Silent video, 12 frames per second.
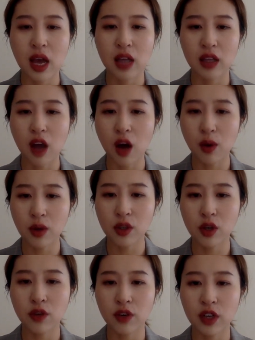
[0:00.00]
and always
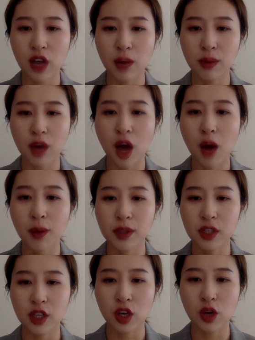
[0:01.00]
overcome the
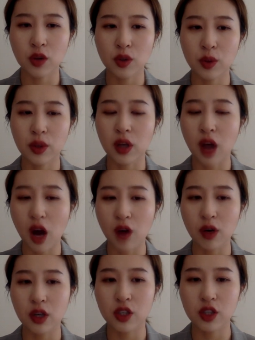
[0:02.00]
obstacles with
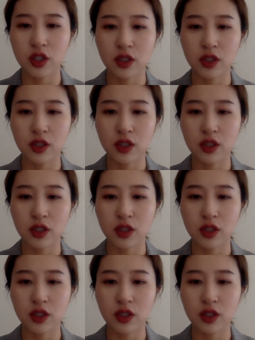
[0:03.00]
courage.